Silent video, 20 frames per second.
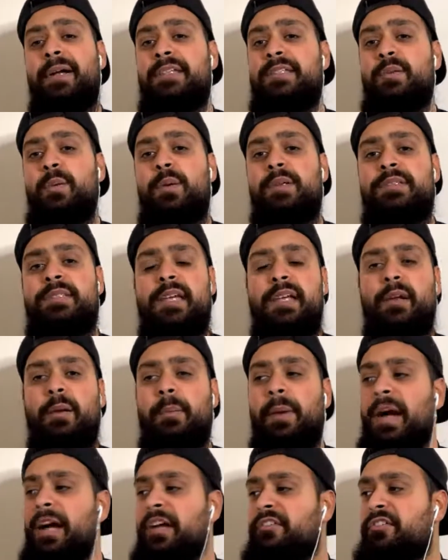Someone said on
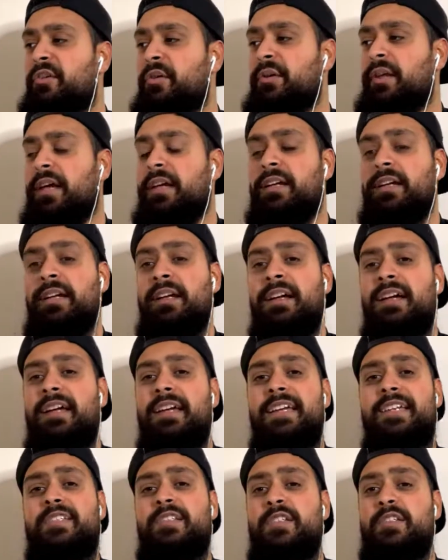my show, like,
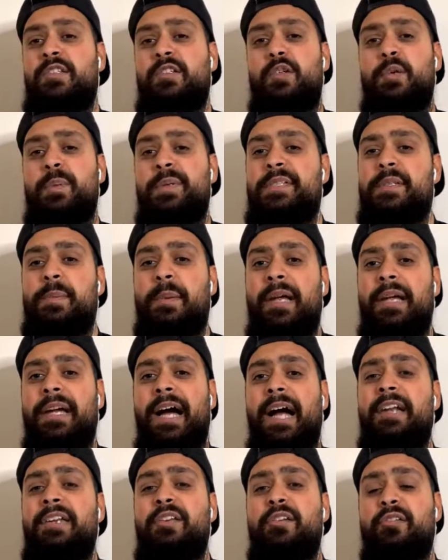he's just too busy playing
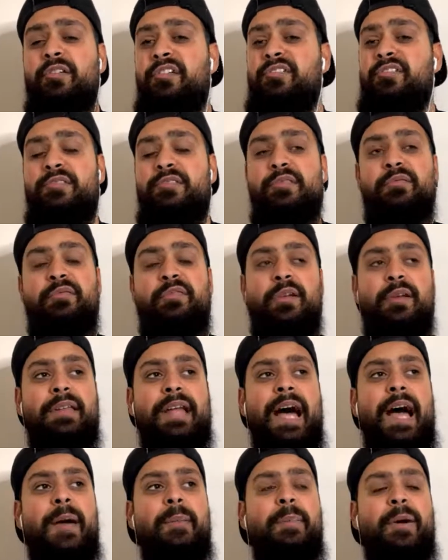Candy Crush or something on the
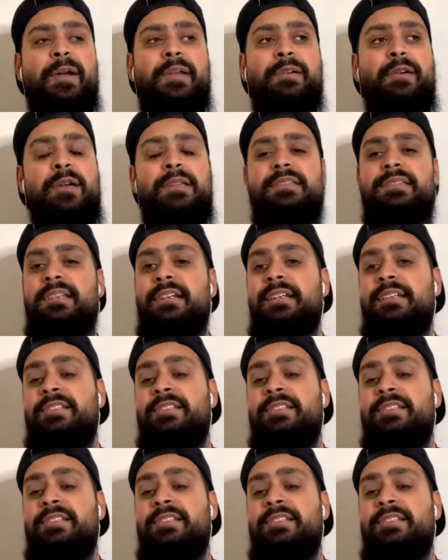iPad constantly.